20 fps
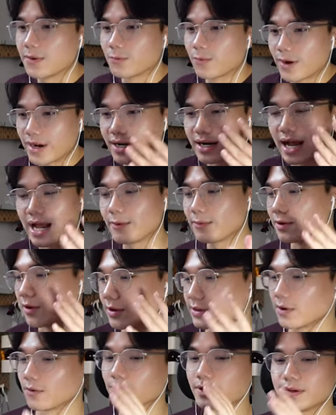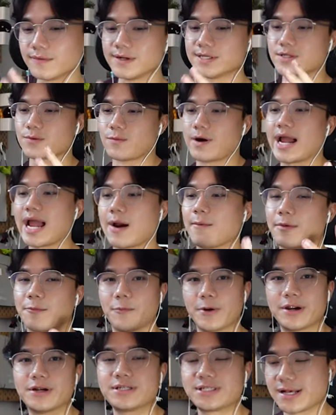would wear, I would, the only reason why I would
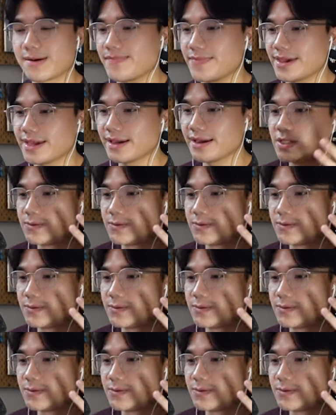wear something